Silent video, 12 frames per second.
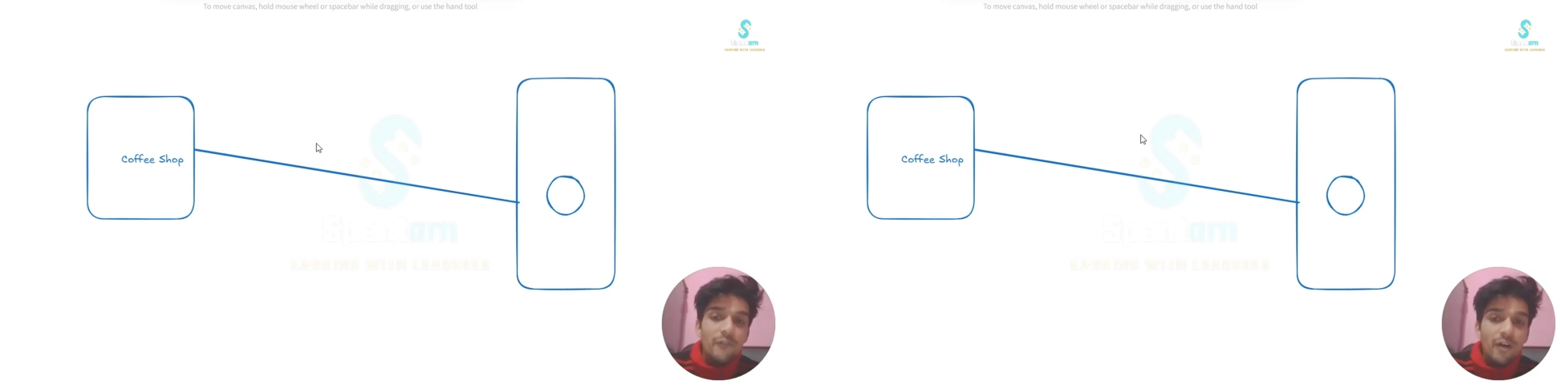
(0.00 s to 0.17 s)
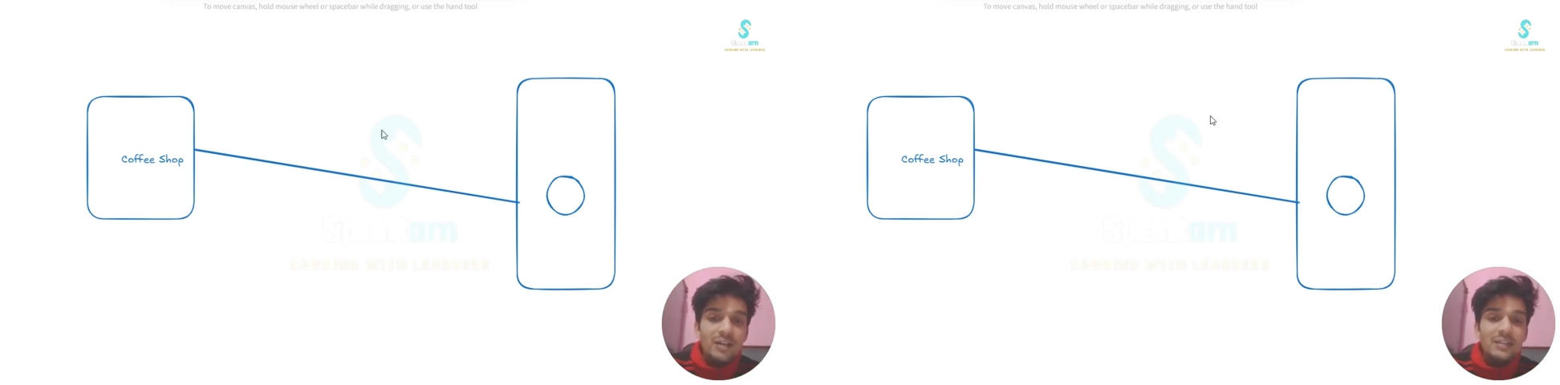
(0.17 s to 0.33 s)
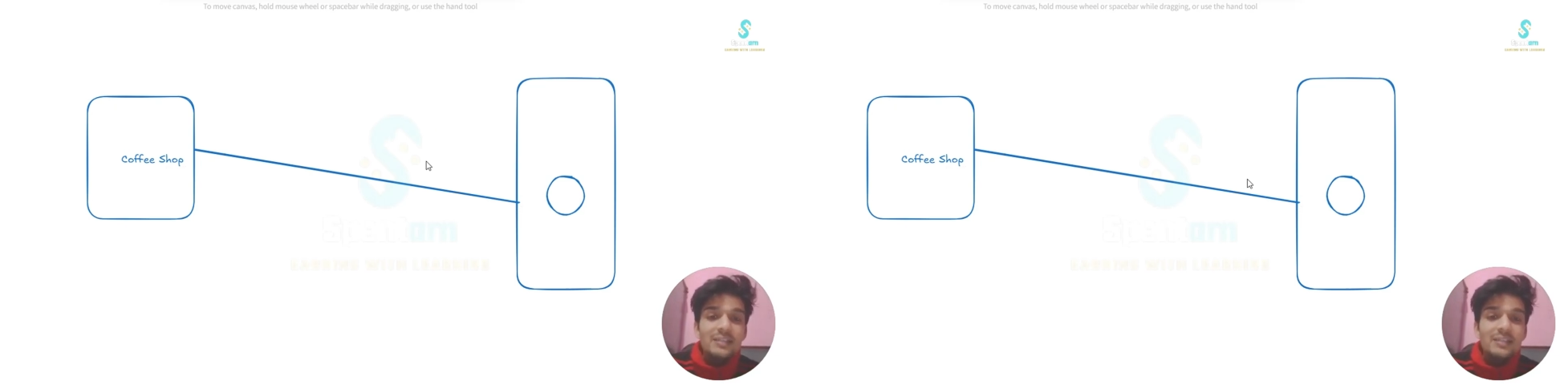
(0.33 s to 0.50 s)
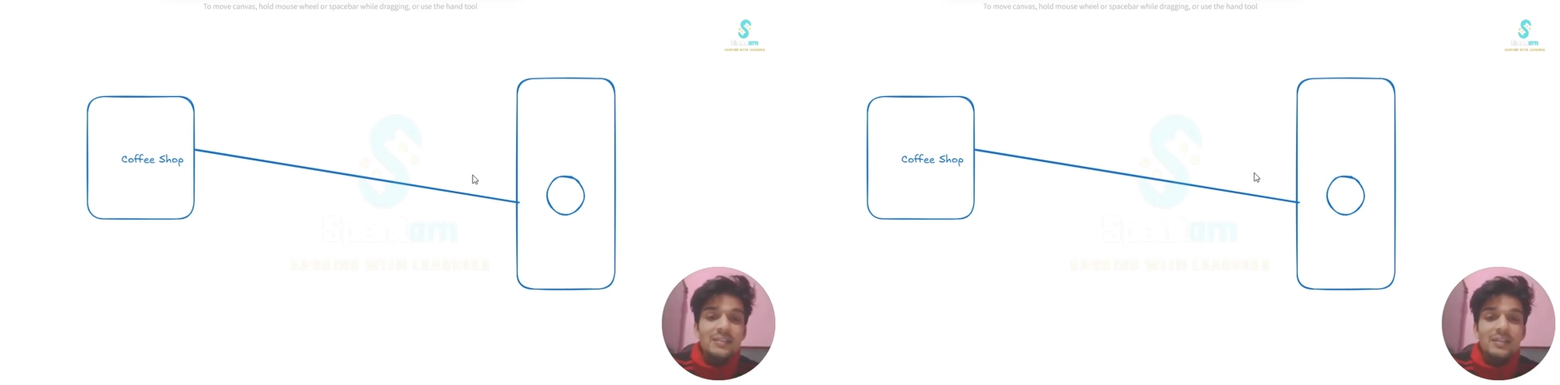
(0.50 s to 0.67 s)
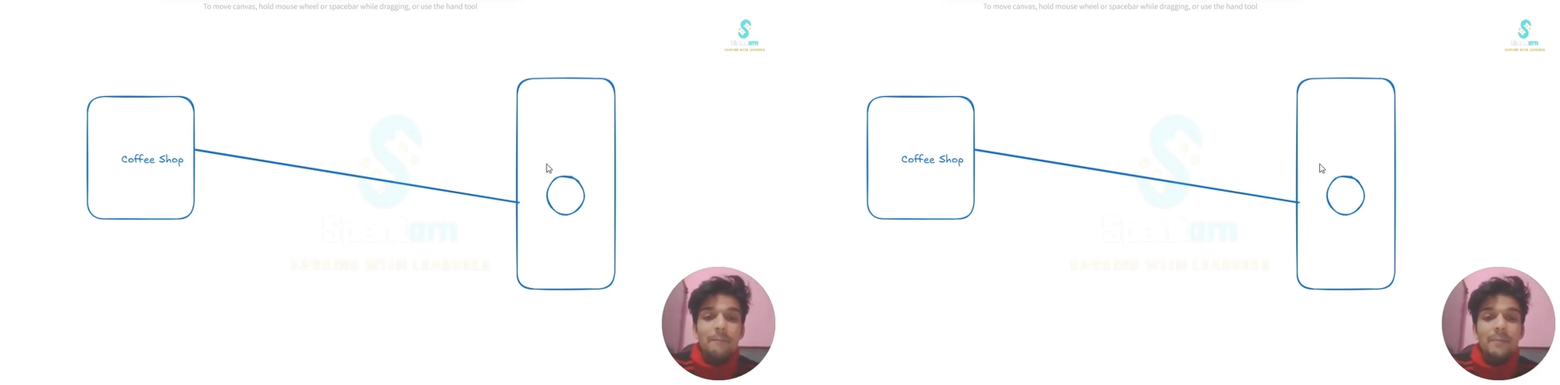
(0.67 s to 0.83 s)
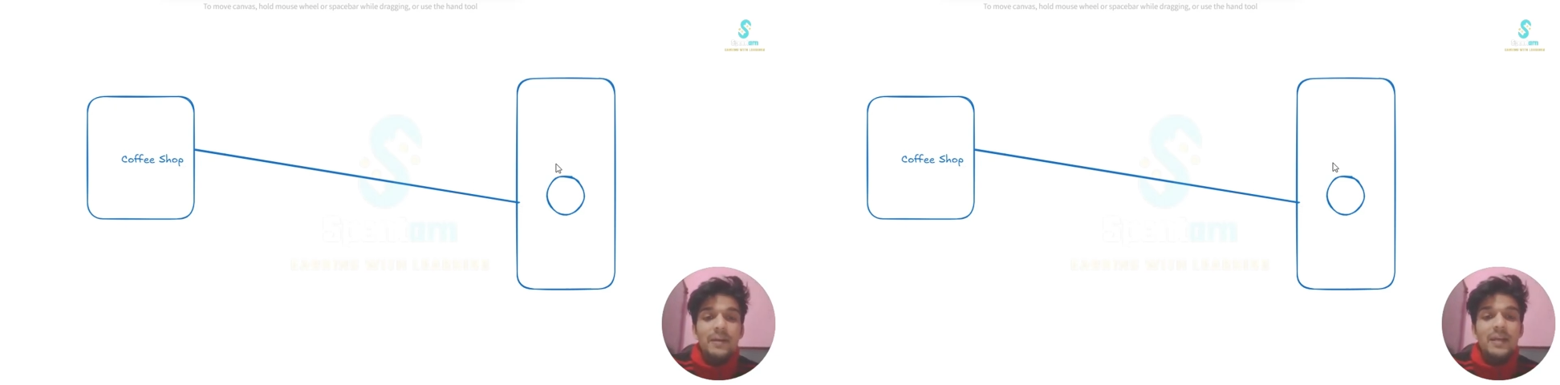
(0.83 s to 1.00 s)
what this
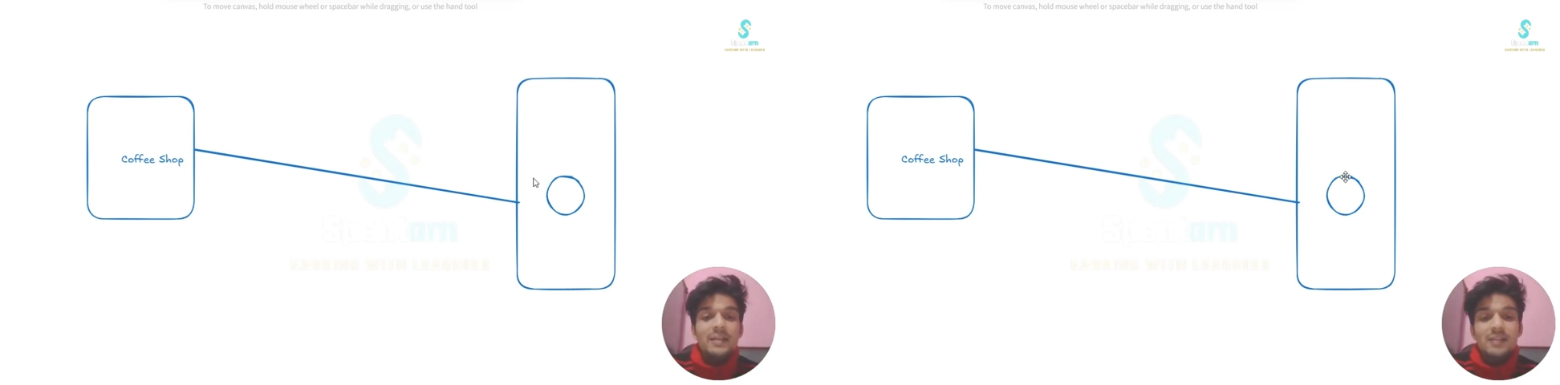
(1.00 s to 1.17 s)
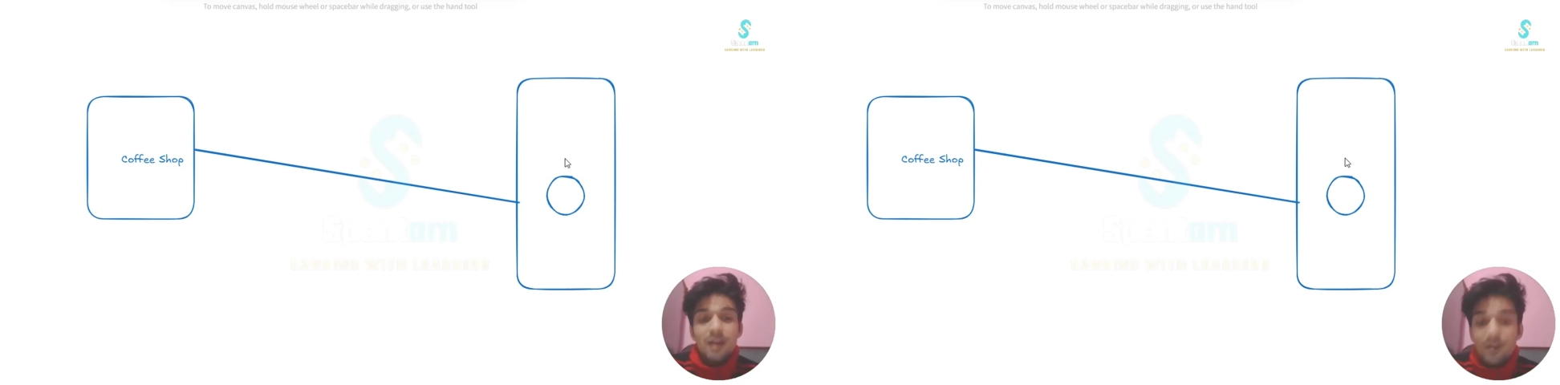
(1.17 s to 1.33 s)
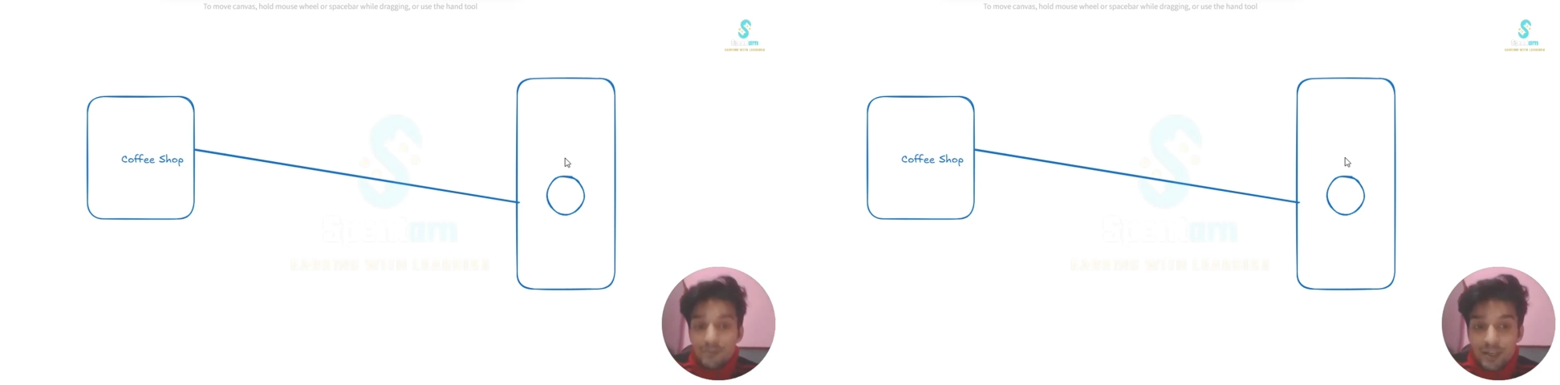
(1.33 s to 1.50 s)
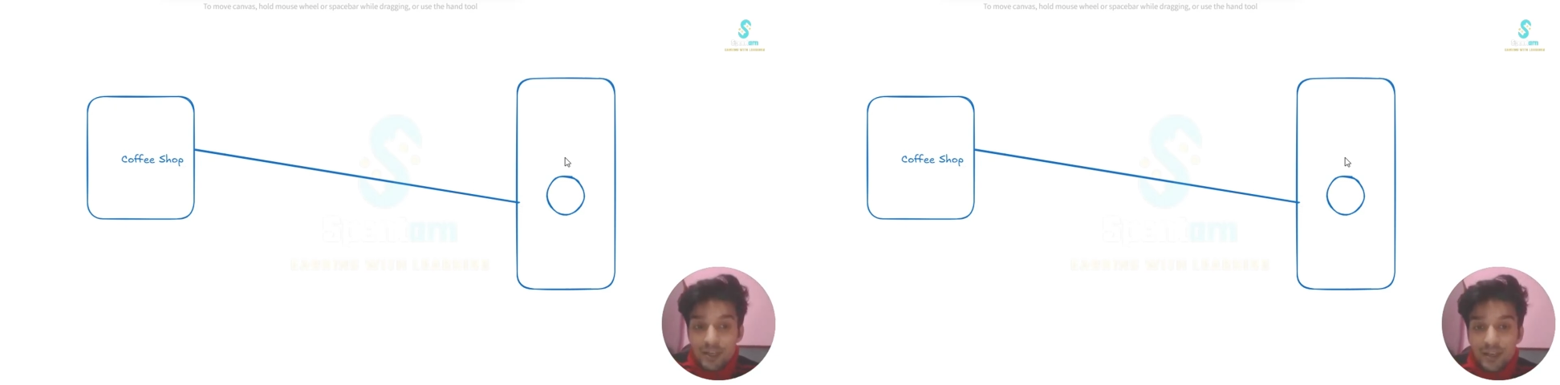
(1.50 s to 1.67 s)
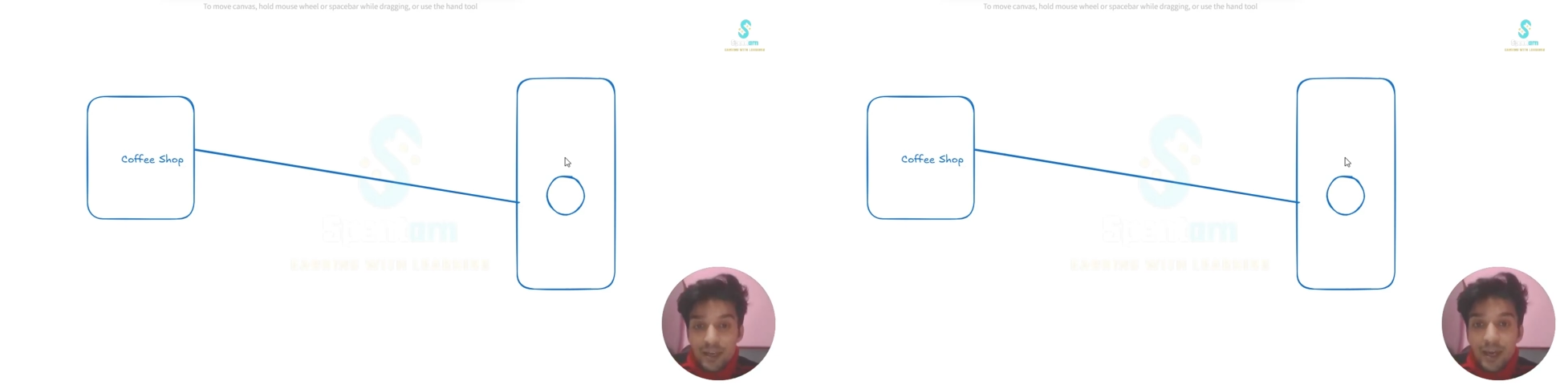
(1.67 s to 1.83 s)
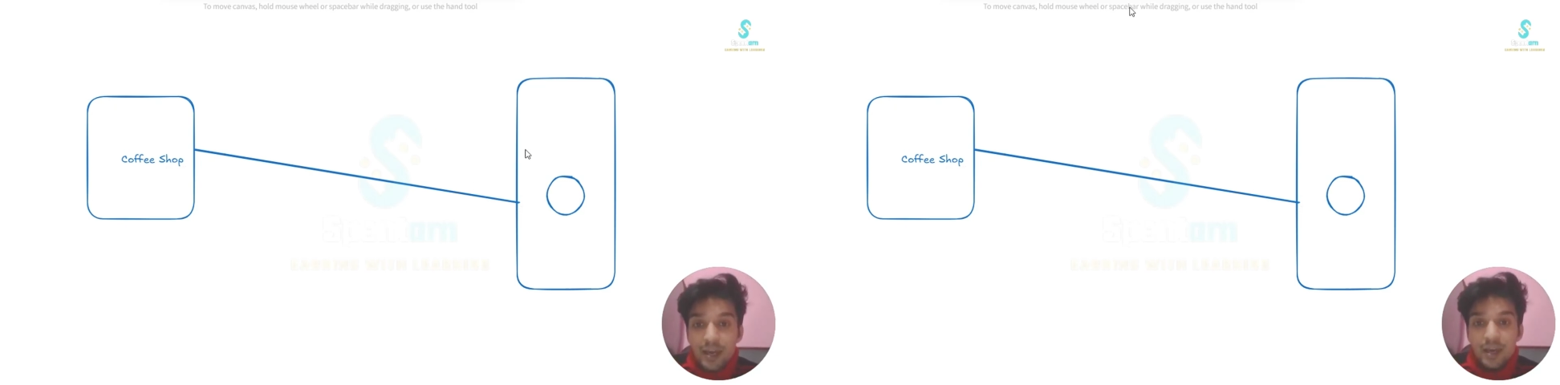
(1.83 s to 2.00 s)
company is now
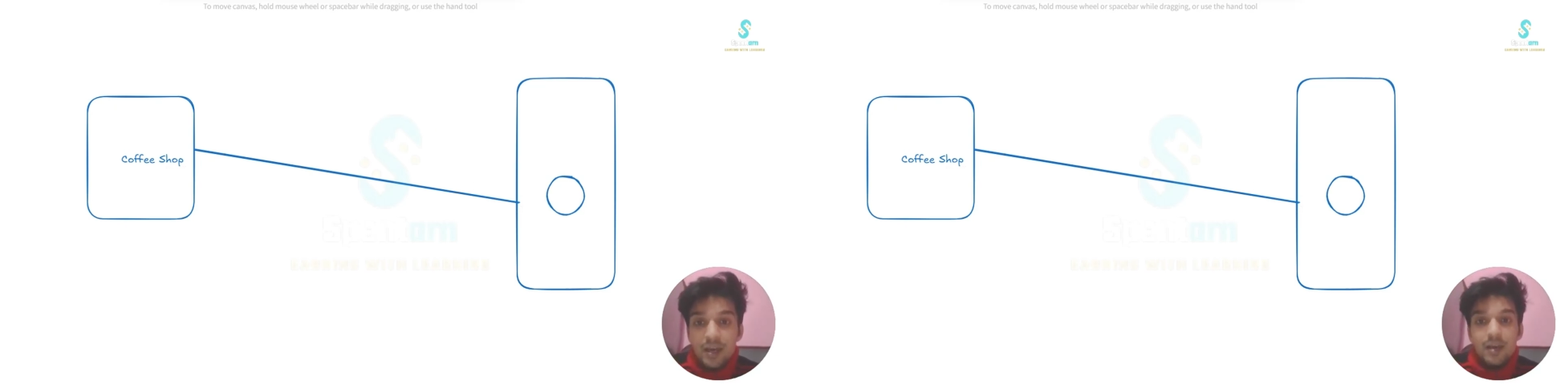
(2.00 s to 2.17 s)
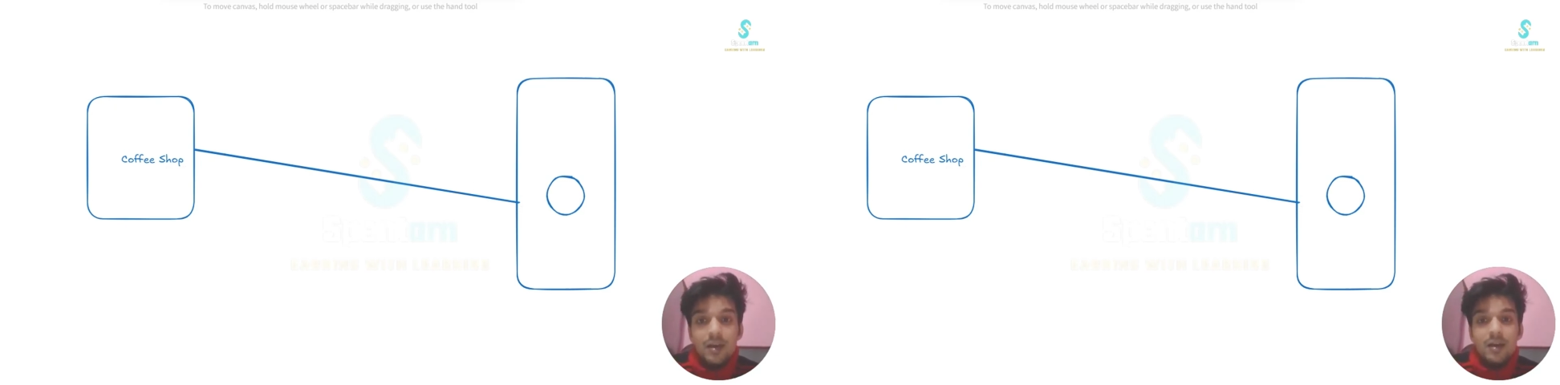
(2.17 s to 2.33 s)
thinking,